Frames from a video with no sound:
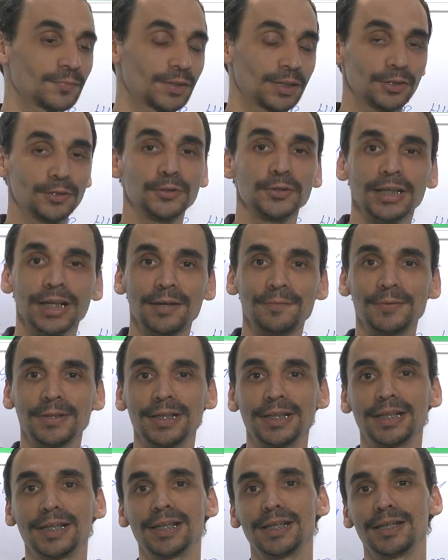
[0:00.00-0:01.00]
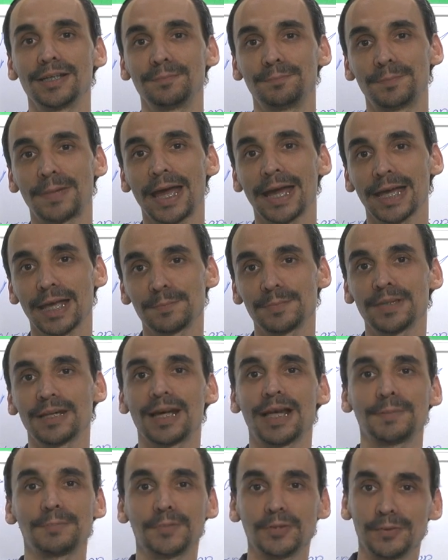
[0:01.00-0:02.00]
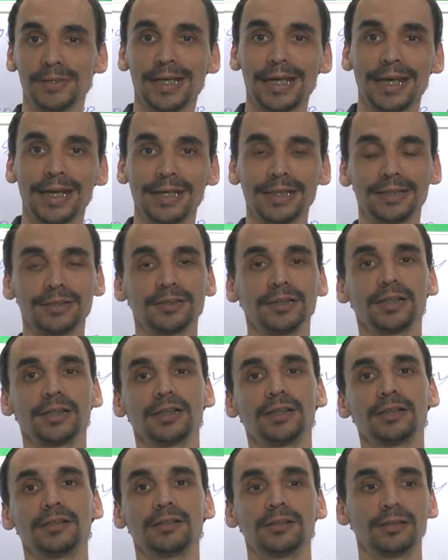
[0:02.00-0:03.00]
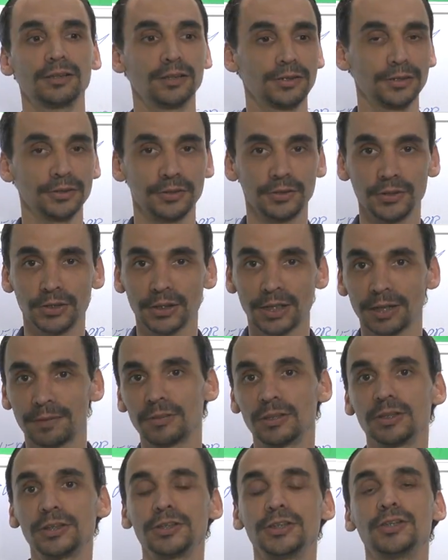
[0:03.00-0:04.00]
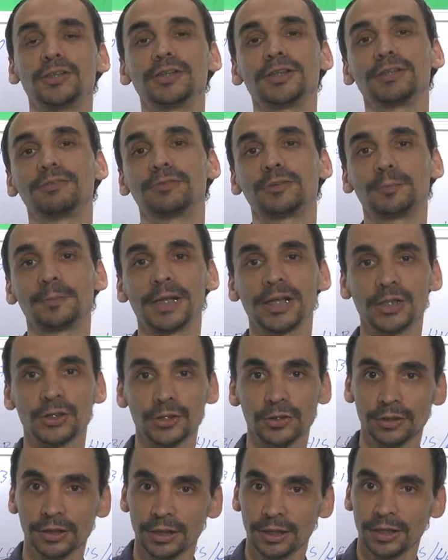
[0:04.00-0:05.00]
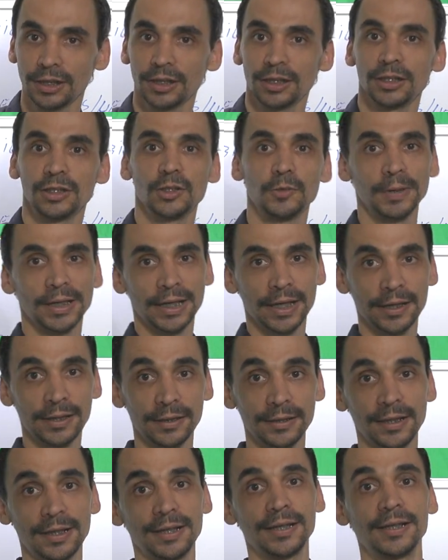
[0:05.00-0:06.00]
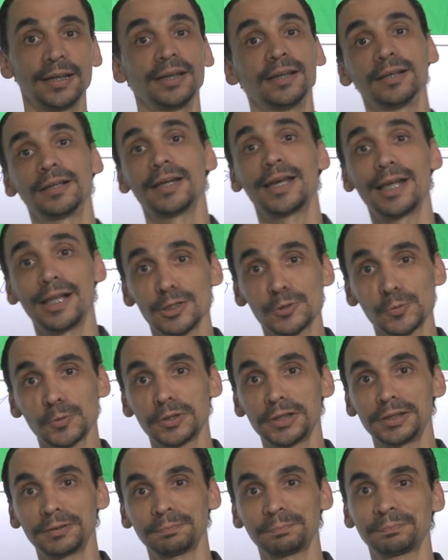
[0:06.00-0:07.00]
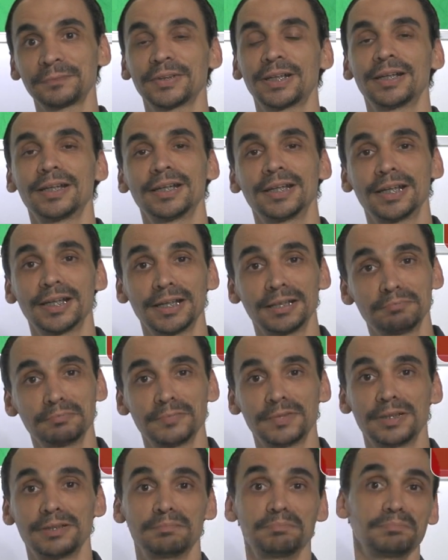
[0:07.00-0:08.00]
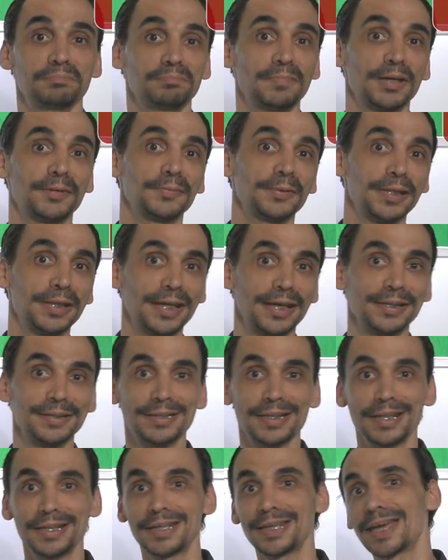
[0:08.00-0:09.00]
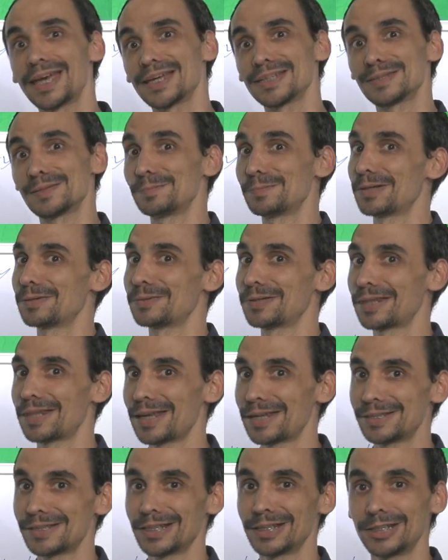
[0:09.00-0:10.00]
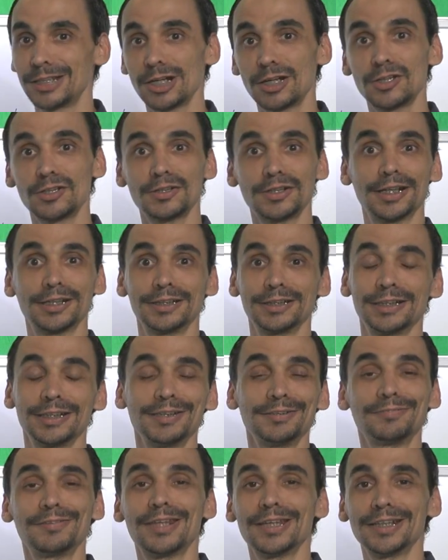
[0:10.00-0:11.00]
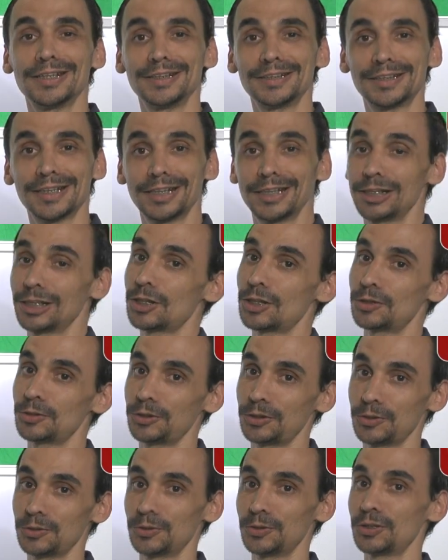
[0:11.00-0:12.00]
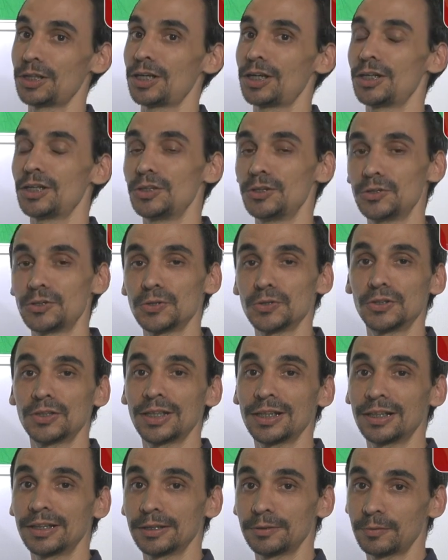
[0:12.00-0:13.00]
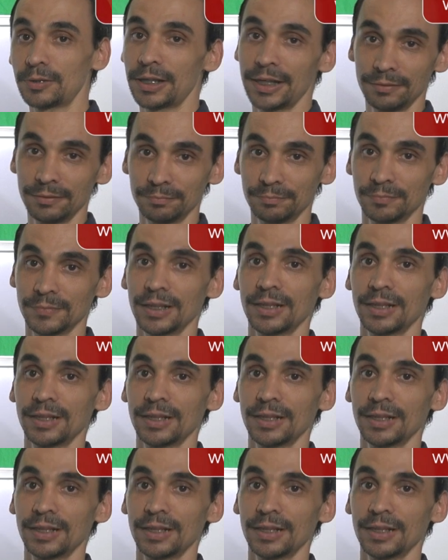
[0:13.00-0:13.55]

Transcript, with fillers: do you have a backup up to date, or do you have all your information duplicated uh, elsewhere? Um, maybe they say yes, maybe they say no, and if they say no, you, you should tell them, hey,